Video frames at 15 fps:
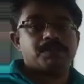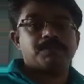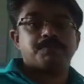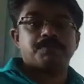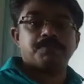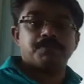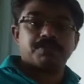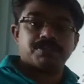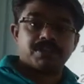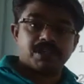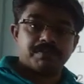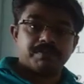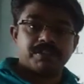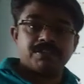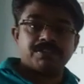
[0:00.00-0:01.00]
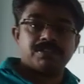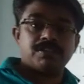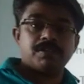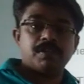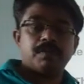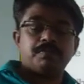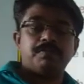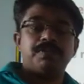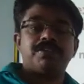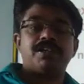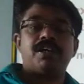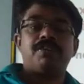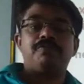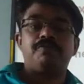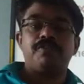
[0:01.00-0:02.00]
future events which are